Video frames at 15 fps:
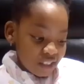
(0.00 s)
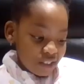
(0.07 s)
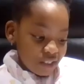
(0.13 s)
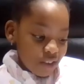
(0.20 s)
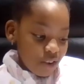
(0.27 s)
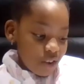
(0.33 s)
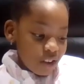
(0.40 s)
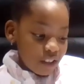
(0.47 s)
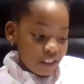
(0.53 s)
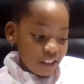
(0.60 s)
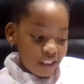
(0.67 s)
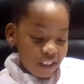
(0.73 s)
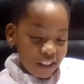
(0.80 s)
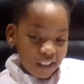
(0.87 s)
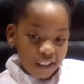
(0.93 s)
is
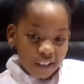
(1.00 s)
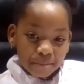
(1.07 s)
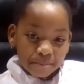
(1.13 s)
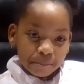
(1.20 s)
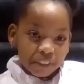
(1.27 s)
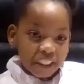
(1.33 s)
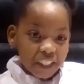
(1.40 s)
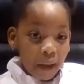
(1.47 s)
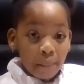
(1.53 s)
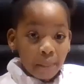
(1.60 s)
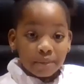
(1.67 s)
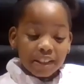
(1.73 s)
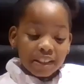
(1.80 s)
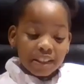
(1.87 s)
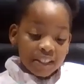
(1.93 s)
on
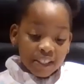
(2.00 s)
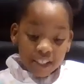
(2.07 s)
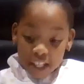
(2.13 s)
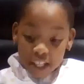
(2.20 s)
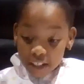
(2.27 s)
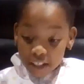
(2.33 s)
chapter 6.